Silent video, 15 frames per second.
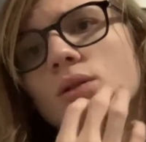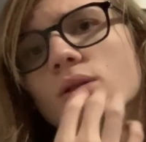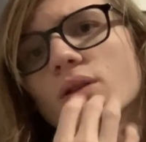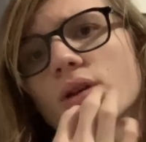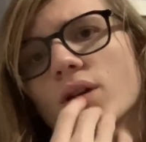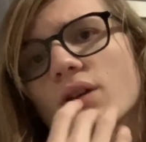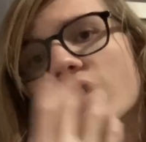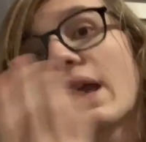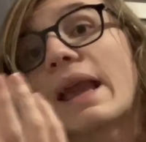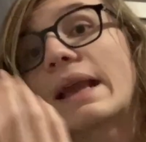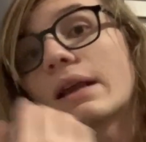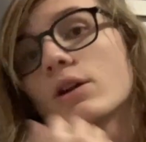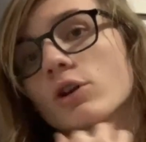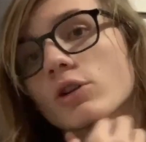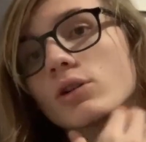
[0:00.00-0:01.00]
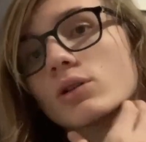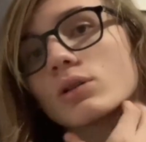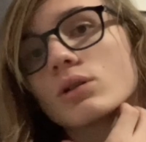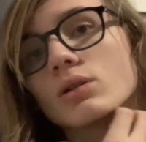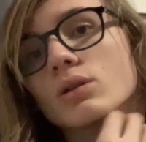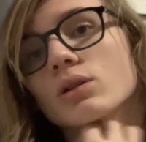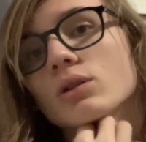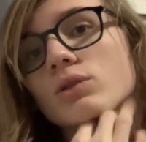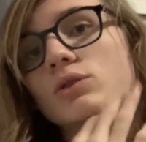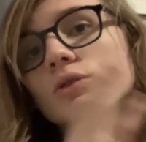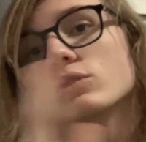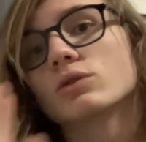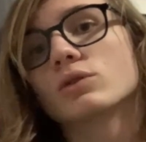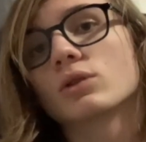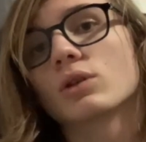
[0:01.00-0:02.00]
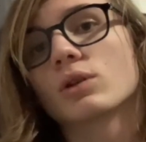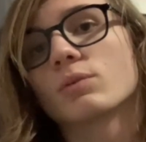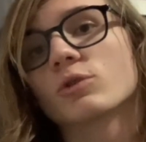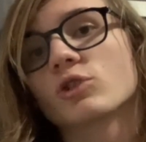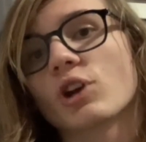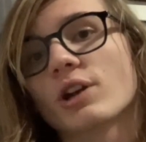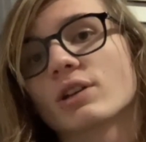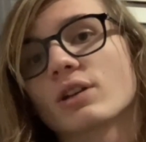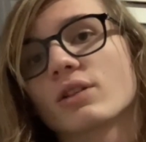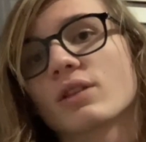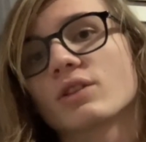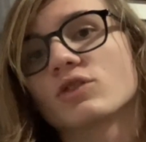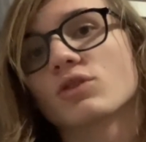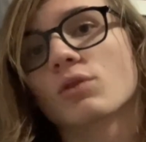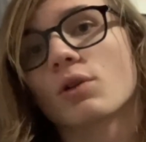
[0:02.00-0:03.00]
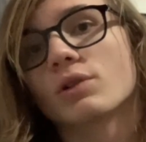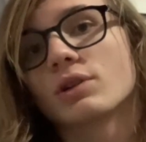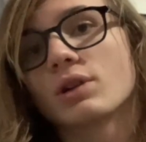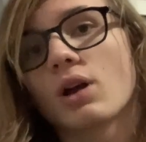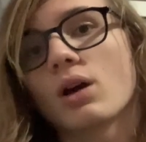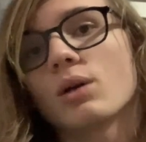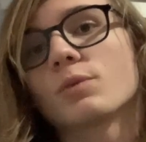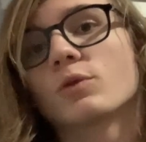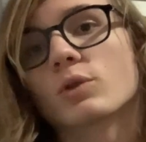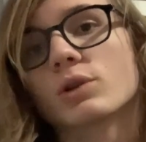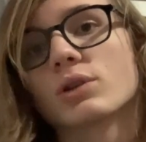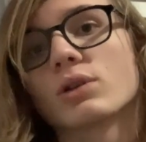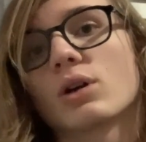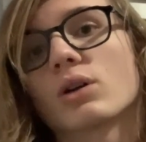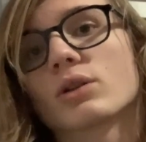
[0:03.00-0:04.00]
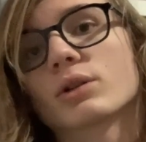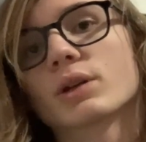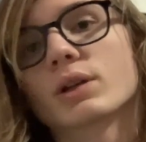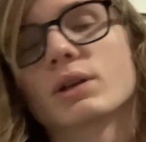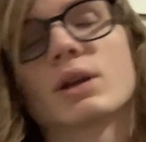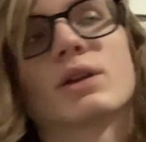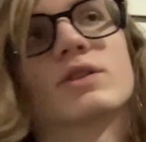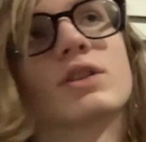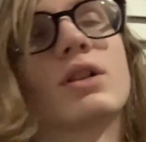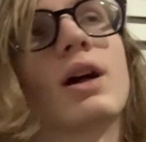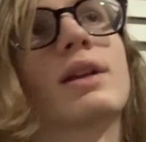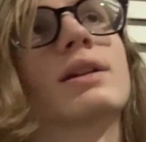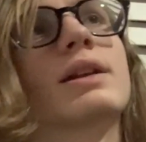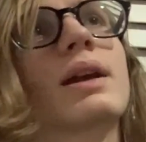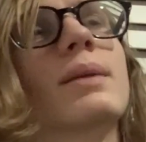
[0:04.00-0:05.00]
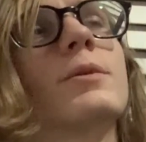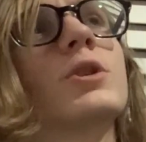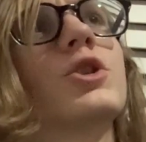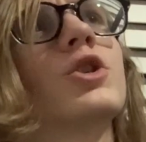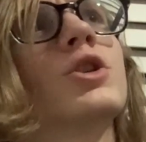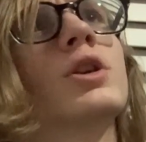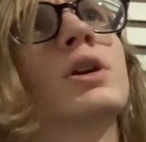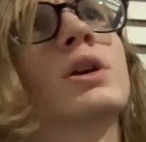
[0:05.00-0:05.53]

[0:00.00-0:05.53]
The anchor, a projectile that's thrown in an upward arc and does a lot of damage.